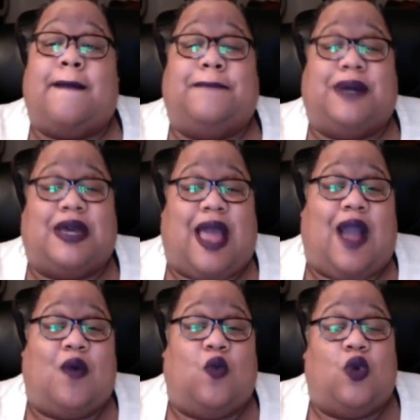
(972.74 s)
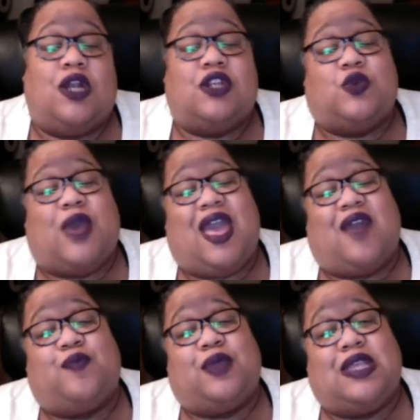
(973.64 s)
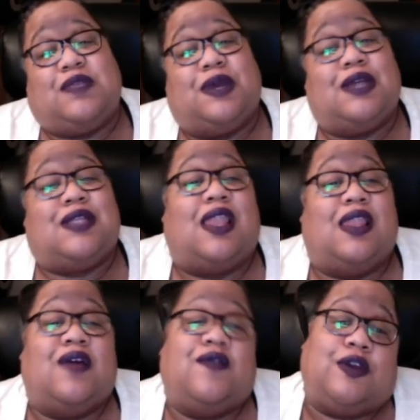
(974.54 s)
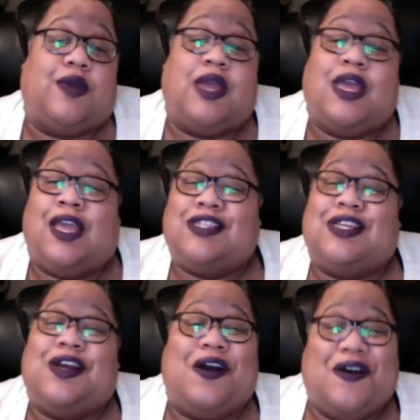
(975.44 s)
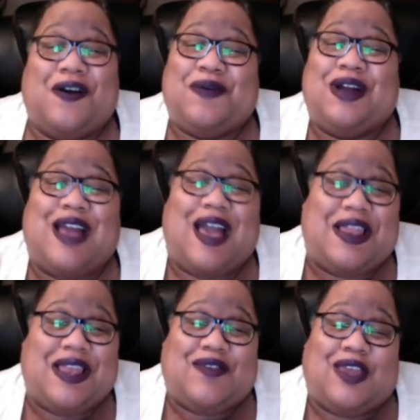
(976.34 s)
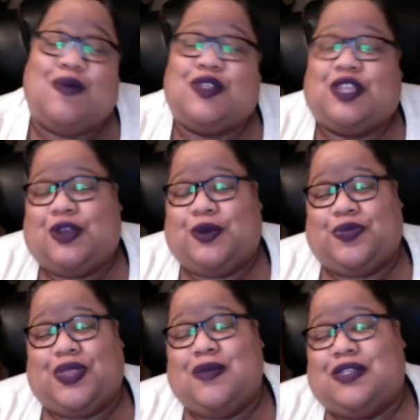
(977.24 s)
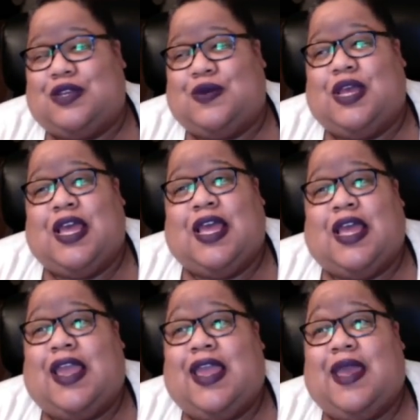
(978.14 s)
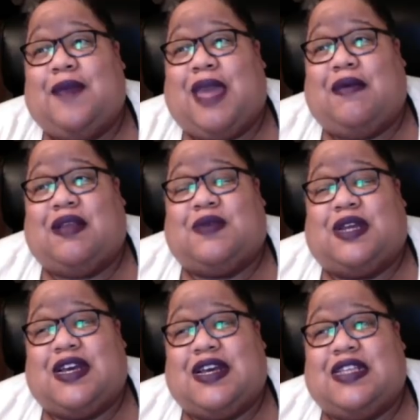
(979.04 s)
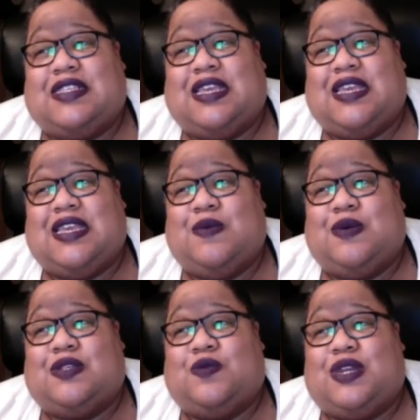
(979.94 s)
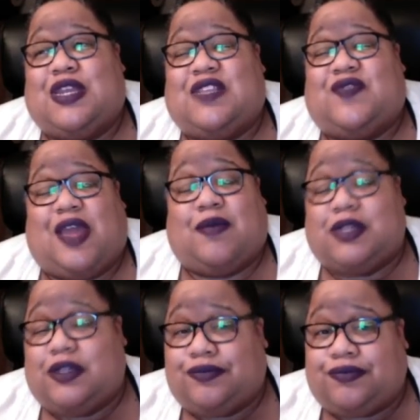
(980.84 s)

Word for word: But I want to have peace because I love you. She's like, oh my God, I love you. It was cute. It was cute. And maybe it's because he was with his family